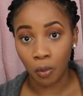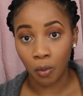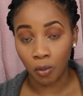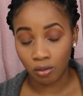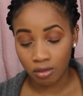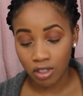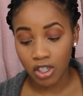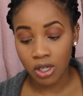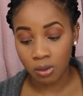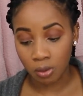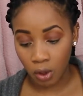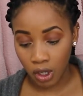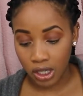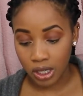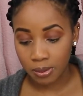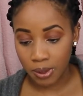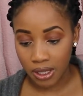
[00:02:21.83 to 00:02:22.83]
she's more
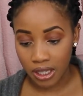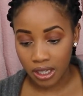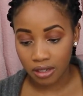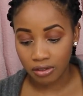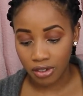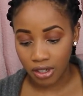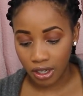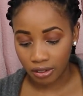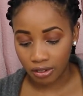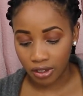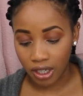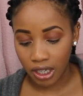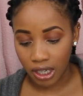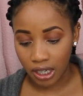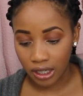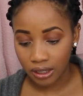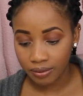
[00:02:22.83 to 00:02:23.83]
expensive,
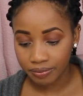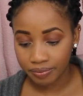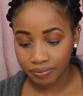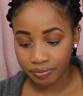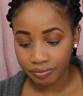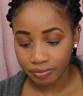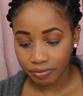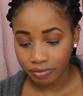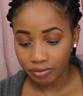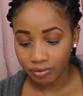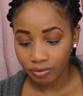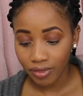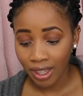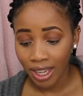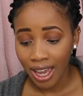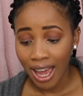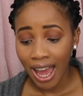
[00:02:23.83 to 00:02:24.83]
definitely.
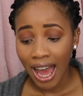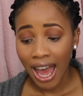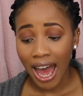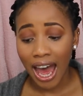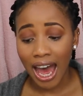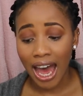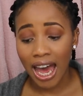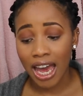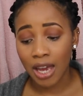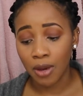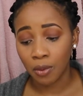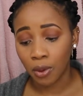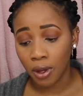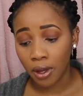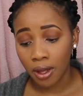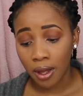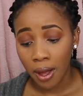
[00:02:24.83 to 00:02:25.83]
I
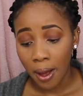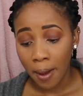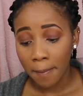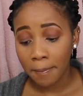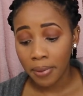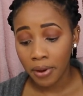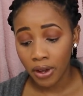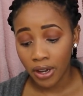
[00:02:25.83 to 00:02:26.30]
will put